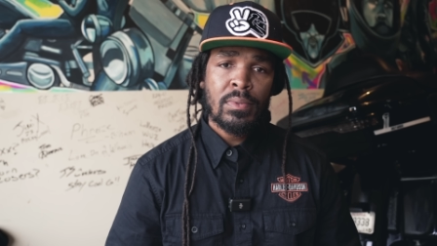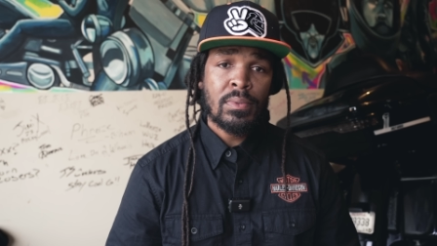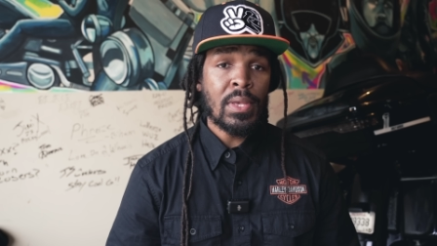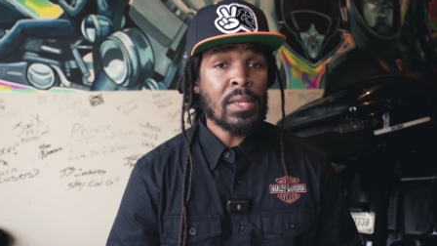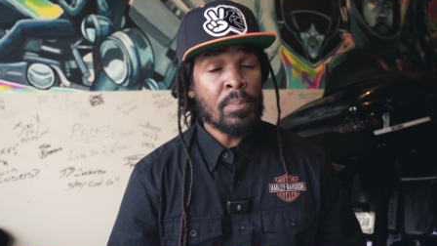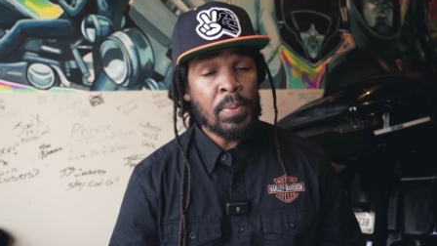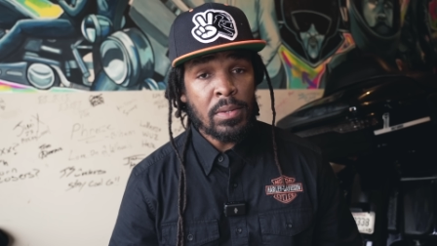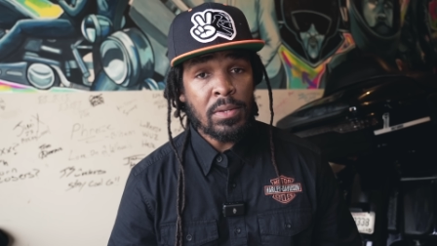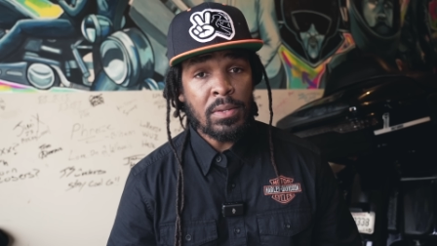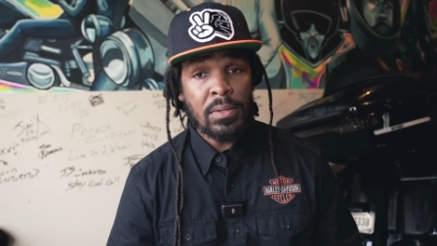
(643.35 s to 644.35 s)
Take the
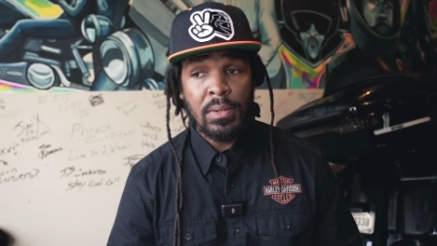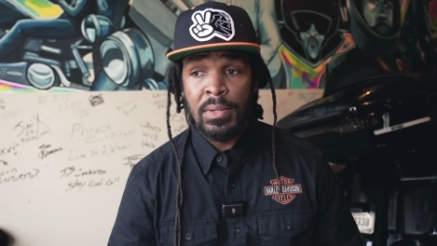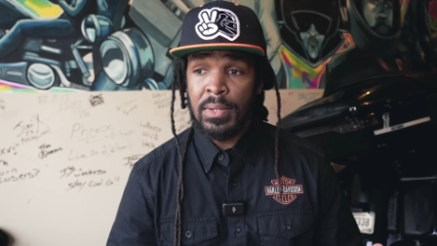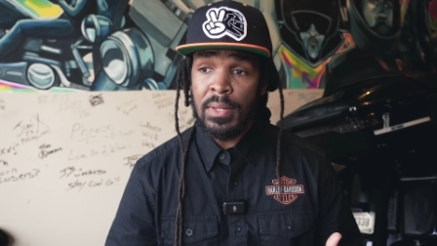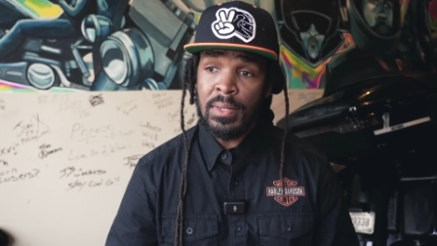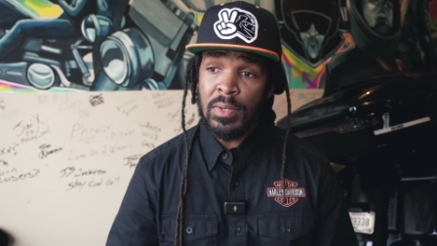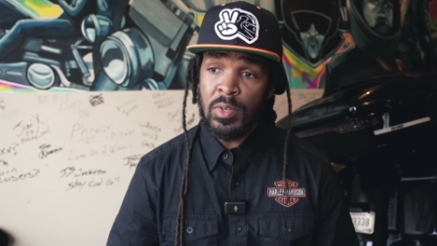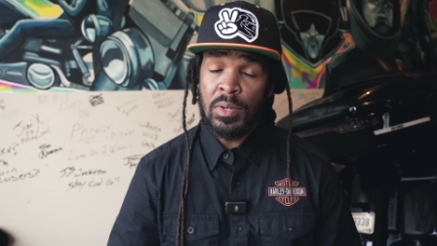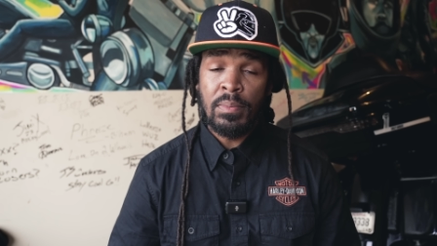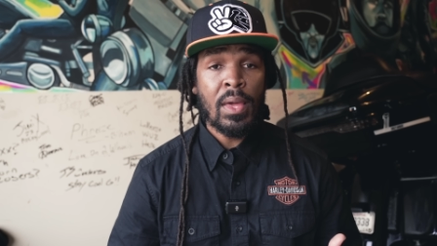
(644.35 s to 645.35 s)
pictures, send it to
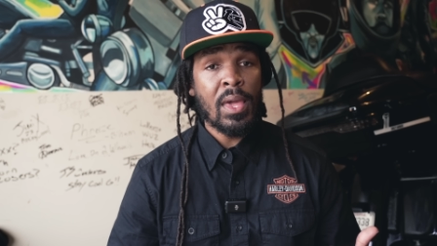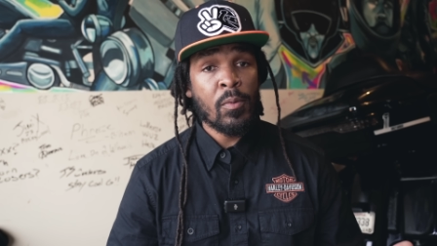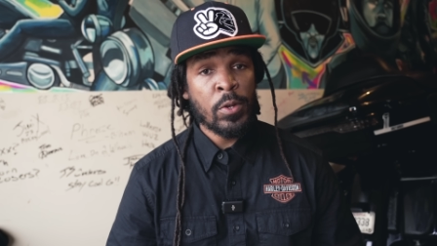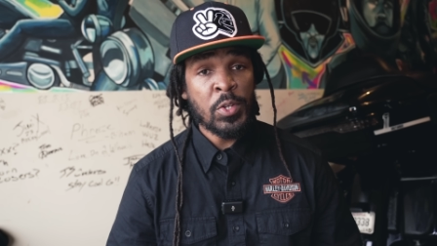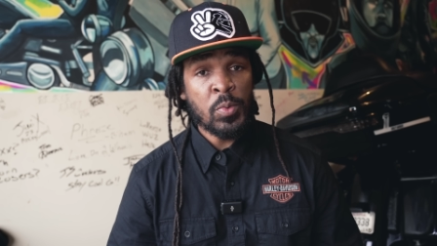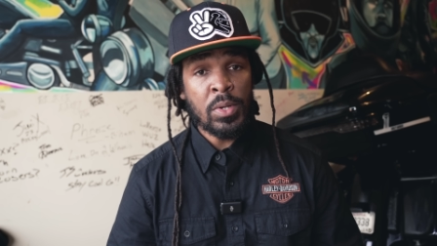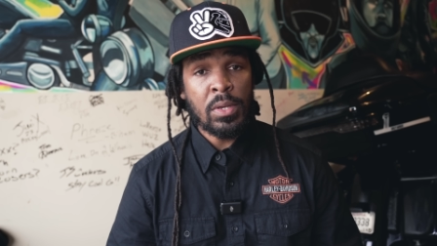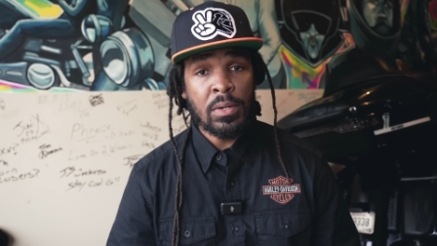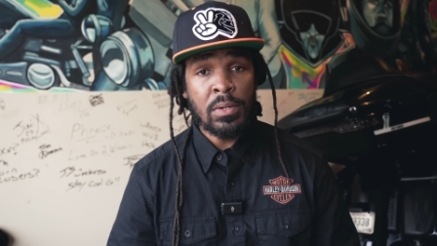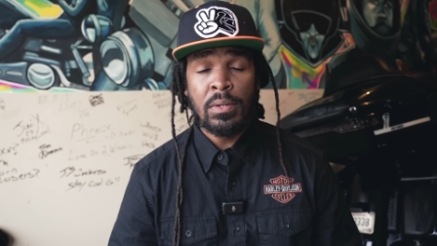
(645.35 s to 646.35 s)
them. Hey, wish you were
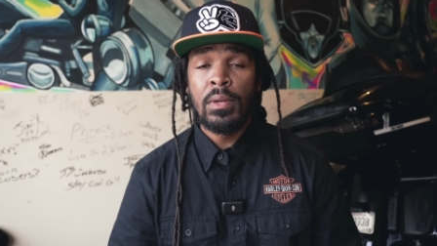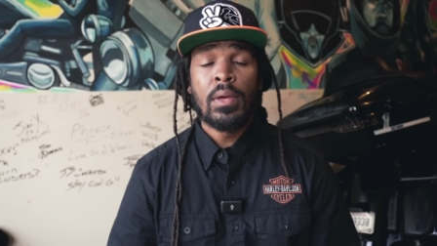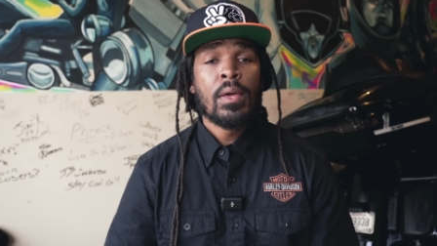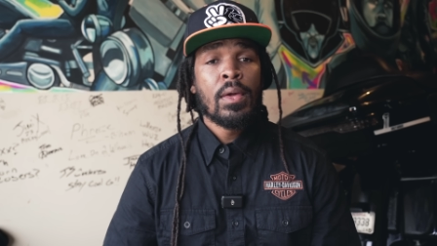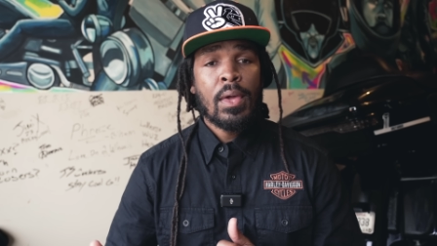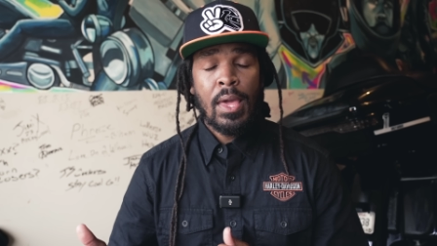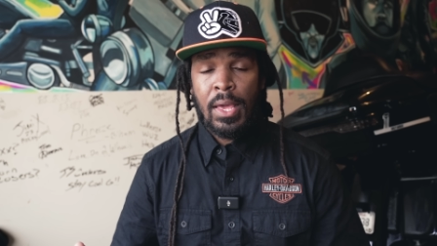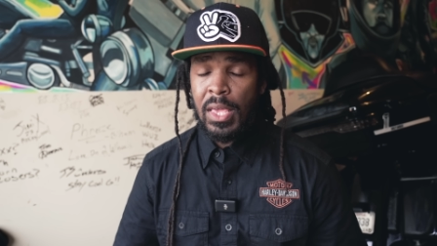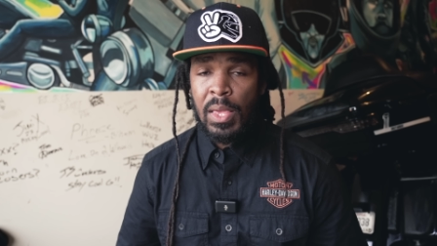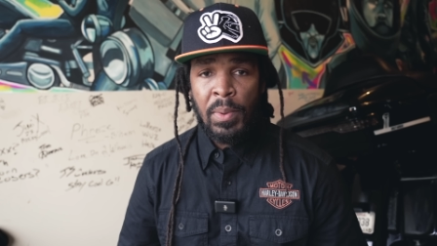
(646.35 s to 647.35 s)
here, and
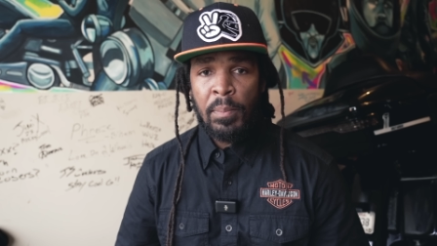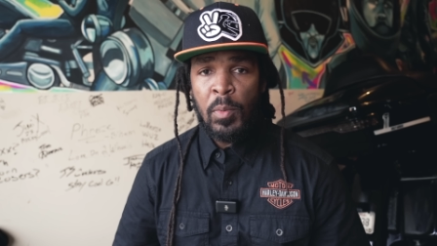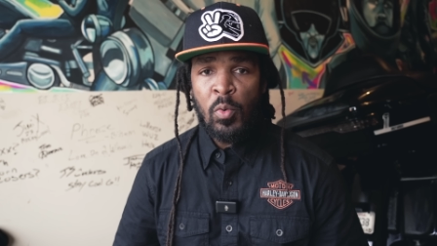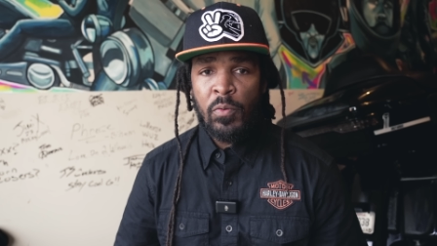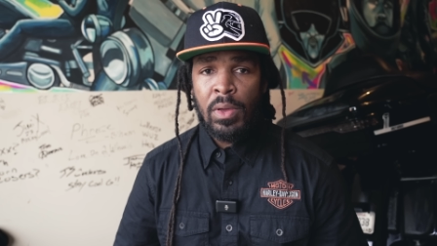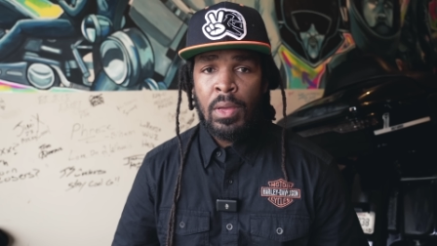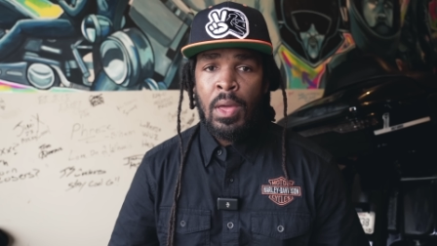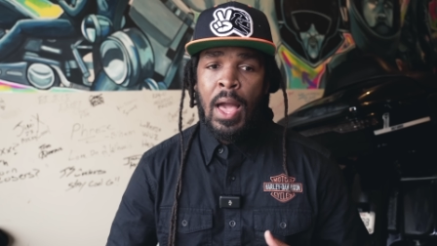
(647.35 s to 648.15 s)
keep it moving.